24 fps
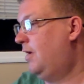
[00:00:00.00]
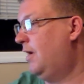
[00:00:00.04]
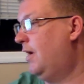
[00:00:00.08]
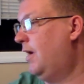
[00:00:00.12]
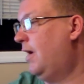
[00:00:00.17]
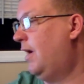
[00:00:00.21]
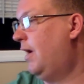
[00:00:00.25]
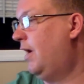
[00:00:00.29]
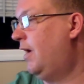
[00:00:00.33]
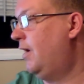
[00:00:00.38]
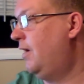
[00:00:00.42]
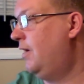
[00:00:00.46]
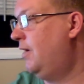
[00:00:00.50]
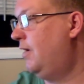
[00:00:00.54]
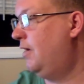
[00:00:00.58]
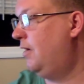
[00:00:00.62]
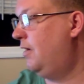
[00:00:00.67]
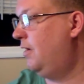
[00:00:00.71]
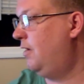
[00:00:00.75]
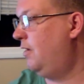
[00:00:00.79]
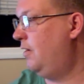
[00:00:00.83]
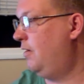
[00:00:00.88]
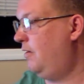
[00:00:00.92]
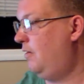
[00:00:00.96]
Okay.
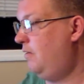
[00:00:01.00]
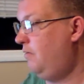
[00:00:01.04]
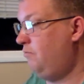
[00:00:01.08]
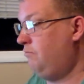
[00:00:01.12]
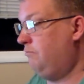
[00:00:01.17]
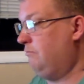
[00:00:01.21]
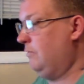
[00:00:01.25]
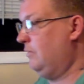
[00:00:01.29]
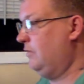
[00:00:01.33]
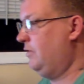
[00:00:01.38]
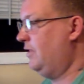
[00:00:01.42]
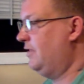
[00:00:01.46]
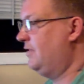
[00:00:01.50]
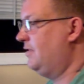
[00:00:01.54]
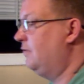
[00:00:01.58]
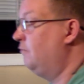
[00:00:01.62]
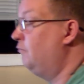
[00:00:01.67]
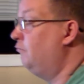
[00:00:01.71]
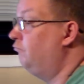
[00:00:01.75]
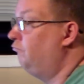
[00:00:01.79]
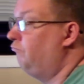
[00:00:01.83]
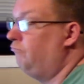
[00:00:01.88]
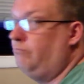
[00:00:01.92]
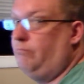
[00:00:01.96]
Got
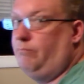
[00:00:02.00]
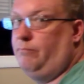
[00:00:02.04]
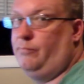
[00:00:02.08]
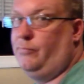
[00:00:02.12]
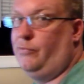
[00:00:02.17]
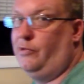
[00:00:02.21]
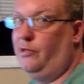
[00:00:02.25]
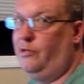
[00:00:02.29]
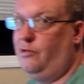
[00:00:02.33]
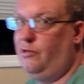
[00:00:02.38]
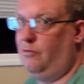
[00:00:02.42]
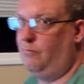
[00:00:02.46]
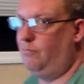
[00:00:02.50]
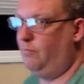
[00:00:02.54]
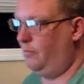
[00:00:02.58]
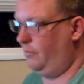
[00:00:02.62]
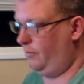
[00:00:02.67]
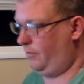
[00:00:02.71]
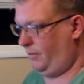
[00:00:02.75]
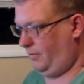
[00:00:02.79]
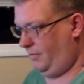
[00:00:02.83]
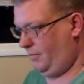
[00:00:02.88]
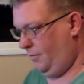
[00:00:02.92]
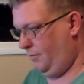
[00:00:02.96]
some pretty good
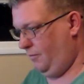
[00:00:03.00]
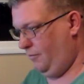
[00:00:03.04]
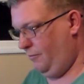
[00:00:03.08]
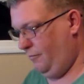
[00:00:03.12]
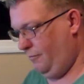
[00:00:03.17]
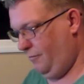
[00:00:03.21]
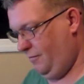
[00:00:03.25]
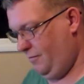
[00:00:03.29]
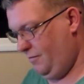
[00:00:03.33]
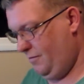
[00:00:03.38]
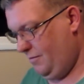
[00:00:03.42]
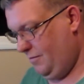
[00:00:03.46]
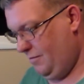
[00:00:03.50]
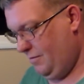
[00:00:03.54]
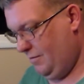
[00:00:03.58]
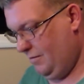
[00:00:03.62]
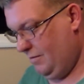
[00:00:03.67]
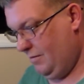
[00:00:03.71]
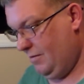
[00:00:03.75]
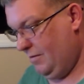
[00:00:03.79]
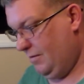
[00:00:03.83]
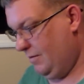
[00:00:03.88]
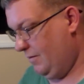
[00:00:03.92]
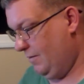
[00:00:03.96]
books
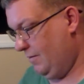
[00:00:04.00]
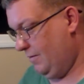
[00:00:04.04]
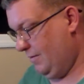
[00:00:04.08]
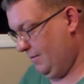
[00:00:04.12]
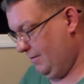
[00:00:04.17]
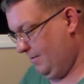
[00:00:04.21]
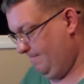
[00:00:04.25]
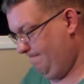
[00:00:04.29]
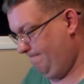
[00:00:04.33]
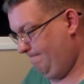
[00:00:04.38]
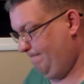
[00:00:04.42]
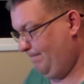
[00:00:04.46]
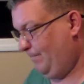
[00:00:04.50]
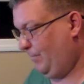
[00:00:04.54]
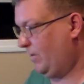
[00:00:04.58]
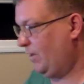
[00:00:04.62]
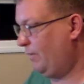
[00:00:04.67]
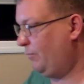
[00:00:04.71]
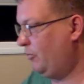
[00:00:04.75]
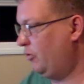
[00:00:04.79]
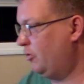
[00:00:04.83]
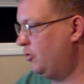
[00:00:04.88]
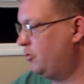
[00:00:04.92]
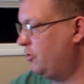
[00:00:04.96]
too. Uh,
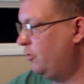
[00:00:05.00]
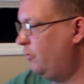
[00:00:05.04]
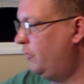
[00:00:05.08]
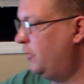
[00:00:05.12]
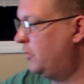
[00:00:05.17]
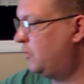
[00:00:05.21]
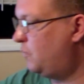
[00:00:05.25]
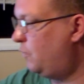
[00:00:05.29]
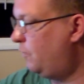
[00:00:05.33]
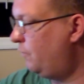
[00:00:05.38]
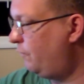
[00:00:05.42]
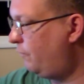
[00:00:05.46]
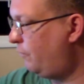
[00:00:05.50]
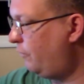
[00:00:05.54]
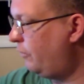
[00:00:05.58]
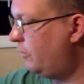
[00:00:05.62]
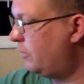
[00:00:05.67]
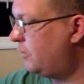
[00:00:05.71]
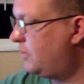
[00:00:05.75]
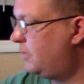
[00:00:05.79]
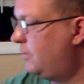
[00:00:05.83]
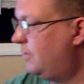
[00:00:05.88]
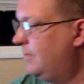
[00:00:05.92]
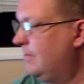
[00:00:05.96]
I'm going to show this one
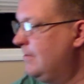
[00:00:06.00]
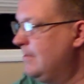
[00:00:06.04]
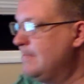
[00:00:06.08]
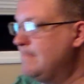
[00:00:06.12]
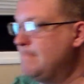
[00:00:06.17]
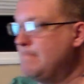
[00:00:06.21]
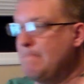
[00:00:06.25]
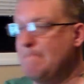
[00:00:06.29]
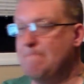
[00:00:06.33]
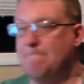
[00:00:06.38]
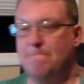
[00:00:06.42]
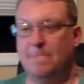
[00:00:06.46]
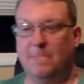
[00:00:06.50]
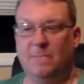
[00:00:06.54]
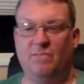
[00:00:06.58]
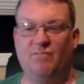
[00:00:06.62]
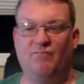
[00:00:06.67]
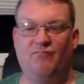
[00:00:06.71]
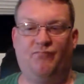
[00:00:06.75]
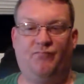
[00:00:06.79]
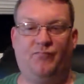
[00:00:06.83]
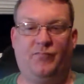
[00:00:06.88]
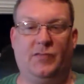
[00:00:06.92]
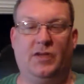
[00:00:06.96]
first.
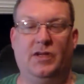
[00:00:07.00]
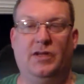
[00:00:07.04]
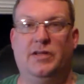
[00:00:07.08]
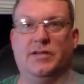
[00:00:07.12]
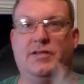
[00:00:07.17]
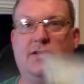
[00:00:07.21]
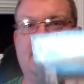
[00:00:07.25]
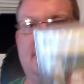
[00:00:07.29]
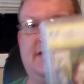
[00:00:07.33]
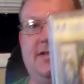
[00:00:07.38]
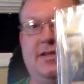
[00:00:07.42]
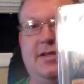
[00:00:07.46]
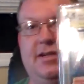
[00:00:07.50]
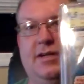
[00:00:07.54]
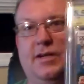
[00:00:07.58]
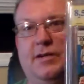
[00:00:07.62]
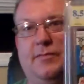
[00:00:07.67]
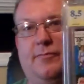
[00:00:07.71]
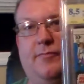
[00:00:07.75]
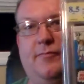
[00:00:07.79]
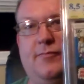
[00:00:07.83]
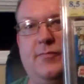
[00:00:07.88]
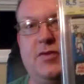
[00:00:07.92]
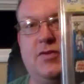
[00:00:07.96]
This is uh,
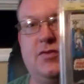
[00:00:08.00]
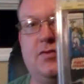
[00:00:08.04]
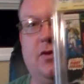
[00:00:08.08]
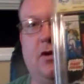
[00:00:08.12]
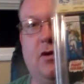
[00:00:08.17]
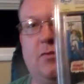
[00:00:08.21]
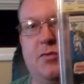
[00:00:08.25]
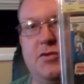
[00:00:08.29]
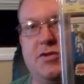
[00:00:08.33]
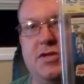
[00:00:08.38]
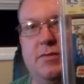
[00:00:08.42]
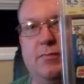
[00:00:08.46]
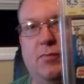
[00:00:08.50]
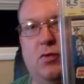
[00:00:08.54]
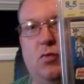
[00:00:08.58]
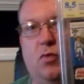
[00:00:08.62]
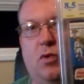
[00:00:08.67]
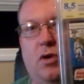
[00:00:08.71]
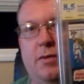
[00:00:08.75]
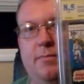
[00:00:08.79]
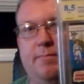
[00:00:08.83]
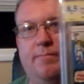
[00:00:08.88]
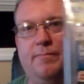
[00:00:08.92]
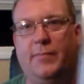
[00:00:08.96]
Star Wars number
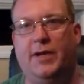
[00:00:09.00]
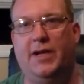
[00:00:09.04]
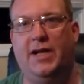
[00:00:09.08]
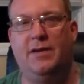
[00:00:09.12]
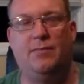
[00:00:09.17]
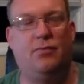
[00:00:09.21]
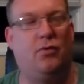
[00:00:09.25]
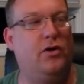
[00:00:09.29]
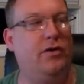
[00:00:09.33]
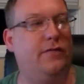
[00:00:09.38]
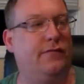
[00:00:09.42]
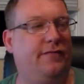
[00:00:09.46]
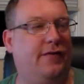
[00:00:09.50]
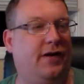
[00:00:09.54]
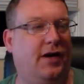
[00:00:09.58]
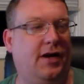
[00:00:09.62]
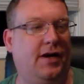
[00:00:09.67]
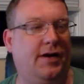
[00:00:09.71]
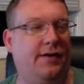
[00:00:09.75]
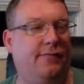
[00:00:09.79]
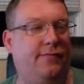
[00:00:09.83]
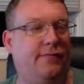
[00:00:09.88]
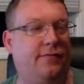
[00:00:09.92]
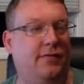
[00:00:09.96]
one,
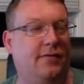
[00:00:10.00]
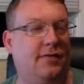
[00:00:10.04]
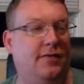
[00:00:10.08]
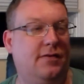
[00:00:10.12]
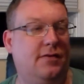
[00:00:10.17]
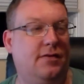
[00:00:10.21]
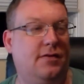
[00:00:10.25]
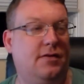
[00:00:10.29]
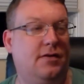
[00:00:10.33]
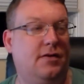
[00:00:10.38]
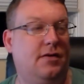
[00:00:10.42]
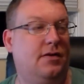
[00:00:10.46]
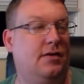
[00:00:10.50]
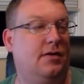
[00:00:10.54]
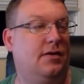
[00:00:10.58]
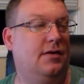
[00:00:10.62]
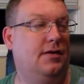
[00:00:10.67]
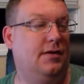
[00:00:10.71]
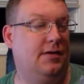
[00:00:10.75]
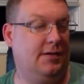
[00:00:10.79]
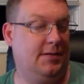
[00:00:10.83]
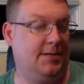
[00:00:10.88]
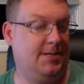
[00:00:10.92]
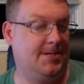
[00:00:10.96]
8.5,
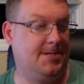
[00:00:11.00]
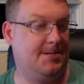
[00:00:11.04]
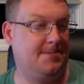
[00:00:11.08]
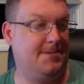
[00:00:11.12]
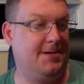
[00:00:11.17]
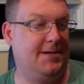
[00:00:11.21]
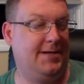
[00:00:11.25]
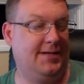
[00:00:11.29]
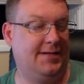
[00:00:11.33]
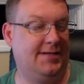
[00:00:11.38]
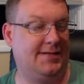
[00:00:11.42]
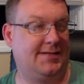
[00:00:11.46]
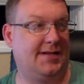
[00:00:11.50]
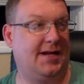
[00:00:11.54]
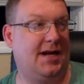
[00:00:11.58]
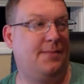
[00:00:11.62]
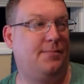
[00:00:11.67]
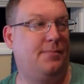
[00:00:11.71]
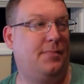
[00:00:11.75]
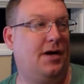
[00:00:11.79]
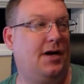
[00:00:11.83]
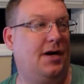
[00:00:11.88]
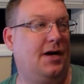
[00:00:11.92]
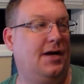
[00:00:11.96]
uh, and it's
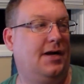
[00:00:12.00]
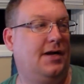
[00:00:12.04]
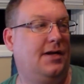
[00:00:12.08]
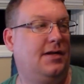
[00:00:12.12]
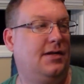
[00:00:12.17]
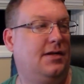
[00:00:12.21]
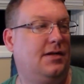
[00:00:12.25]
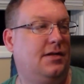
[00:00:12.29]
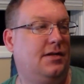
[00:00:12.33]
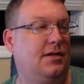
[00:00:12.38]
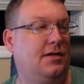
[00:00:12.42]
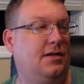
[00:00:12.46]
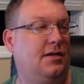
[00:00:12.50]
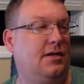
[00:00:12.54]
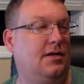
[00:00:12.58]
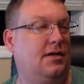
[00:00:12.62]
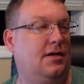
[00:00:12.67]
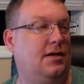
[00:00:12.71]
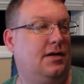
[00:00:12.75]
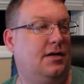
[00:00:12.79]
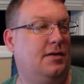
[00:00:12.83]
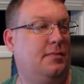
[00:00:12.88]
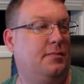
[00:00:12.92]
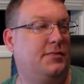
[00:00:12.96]
signed by
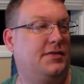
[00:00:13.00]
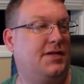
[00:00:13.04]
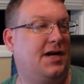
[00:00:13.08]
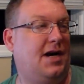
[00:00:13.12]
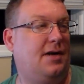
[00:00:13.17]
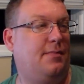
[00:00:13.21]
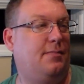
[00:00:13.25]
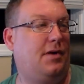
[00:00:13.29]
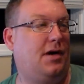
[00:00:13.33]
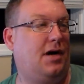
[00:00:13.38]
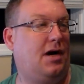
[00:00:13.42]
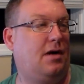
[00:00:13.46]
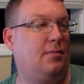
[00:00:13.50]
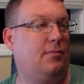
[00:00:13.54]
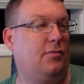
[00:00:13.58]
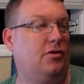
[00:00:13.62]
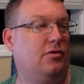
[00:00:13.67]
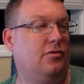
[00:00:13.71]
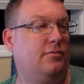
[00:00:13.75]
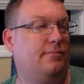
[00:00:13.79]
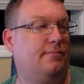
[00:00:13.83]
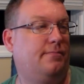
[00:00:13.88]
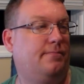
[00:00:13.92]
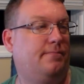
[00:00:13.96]
um, Tom
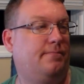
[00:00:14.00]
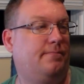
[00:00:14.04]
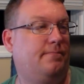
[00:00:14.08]
Palmer.